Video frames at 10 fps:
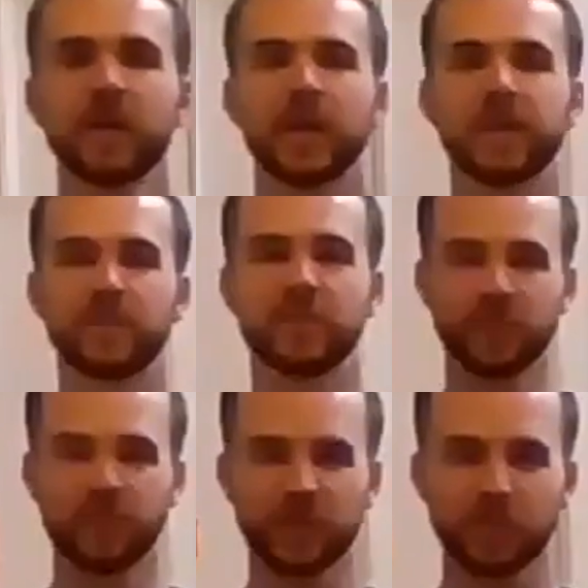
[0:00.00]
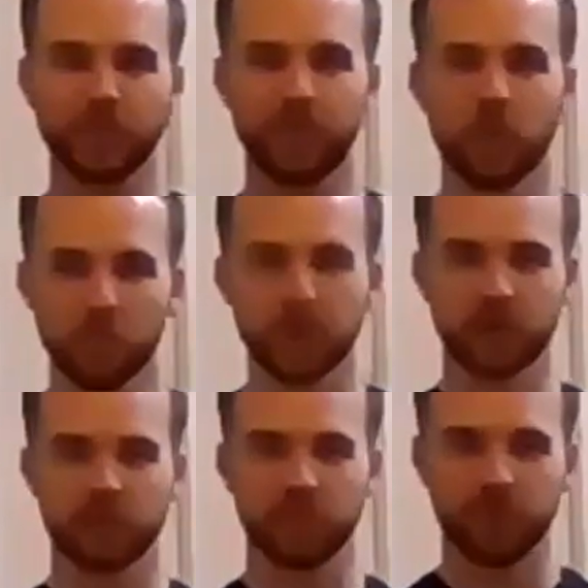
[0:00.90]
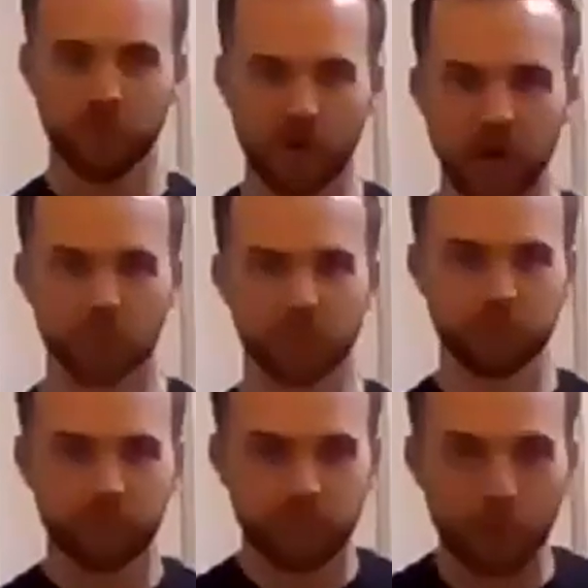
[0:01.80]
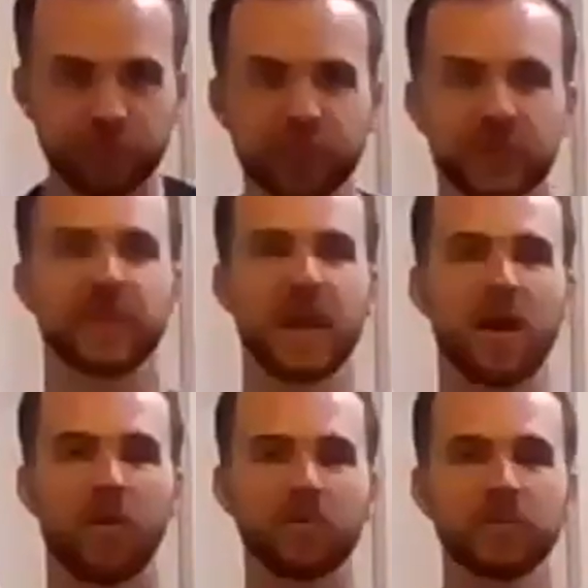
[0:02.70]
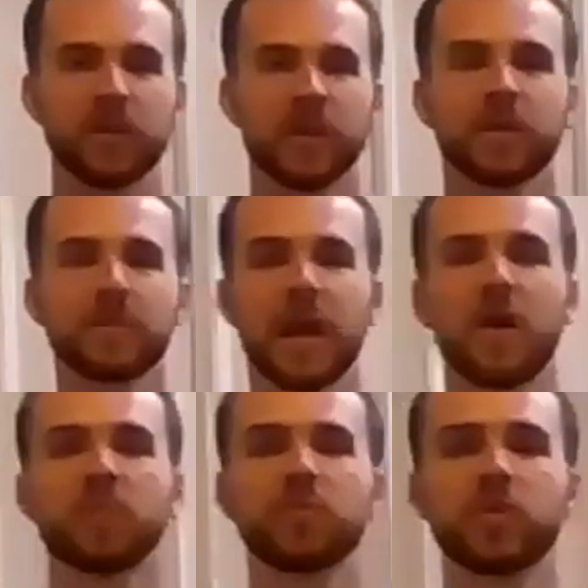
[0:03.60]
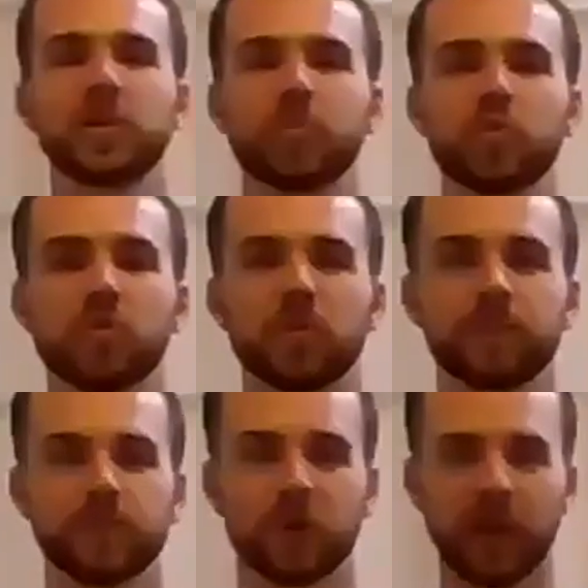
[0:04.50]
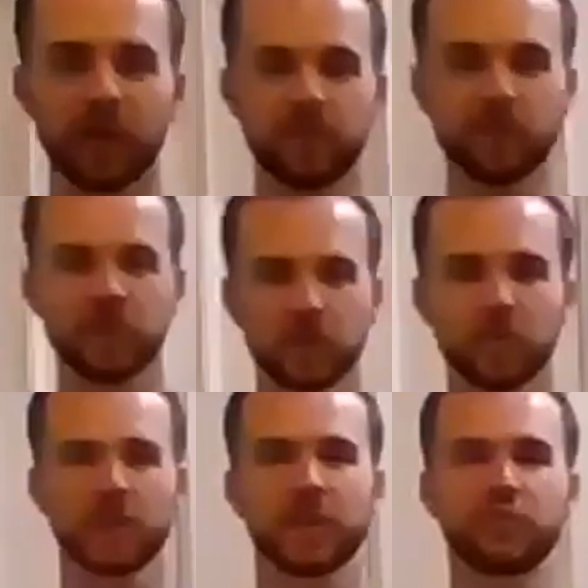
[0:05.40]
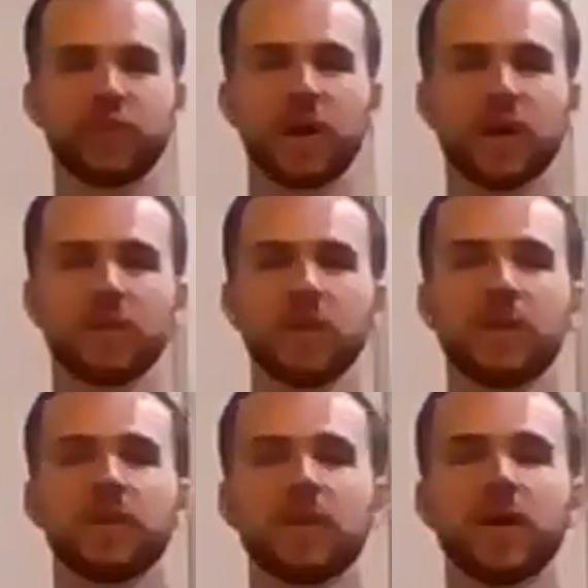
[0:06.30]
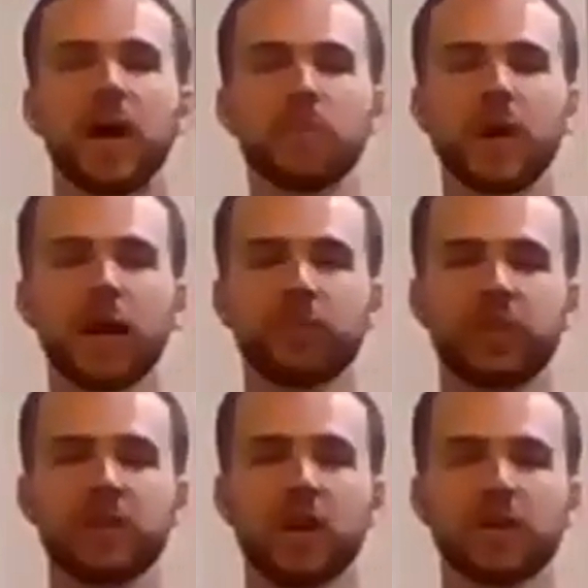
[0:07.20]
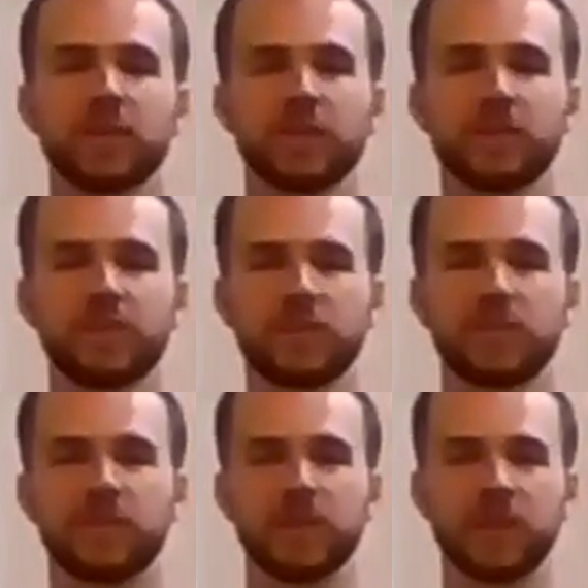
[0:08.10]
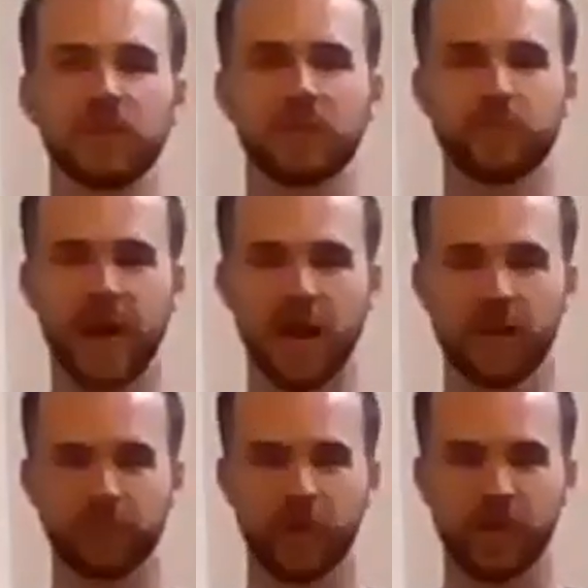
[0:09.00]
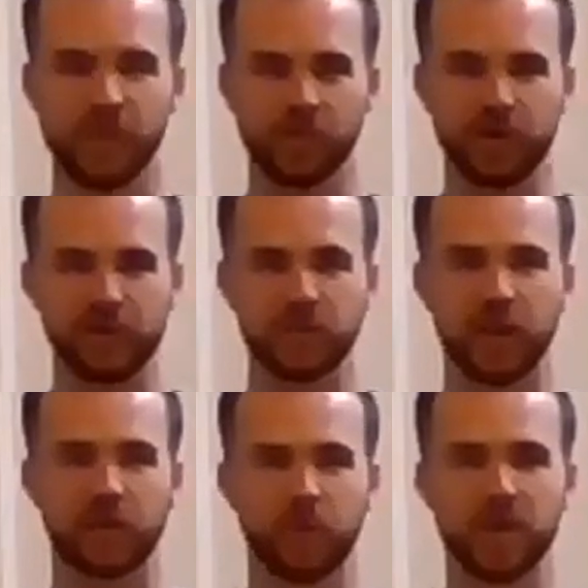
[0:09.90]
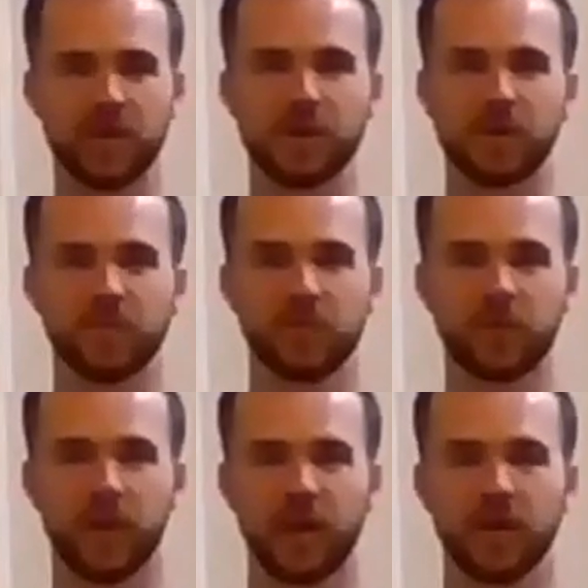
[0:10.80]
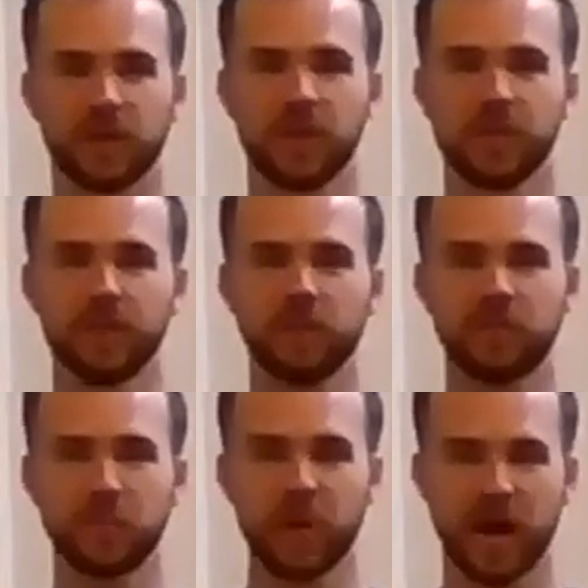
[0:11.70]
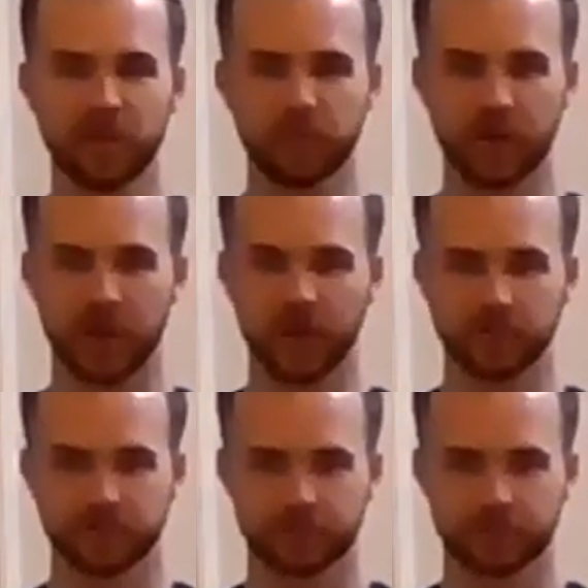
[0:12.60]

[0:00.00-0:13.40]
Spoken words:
It's different than before because before I was pushing down. Now I'm going to pull, okay? This is going to look like a check. I'm not actually conducting. This is the pathway you're going to take right here, okay? This is the pathway.